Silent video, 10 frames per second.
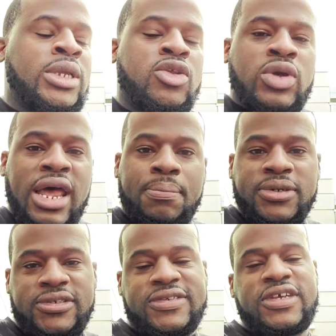you got to
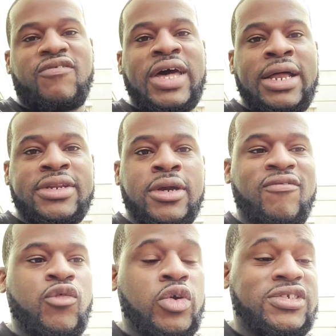put yourself out there,
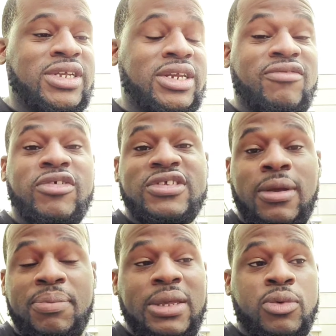unfortunately, for some
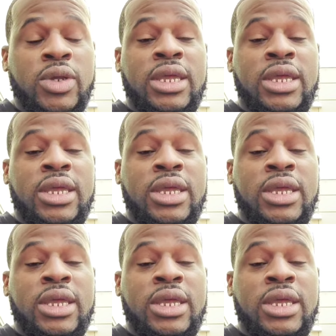people.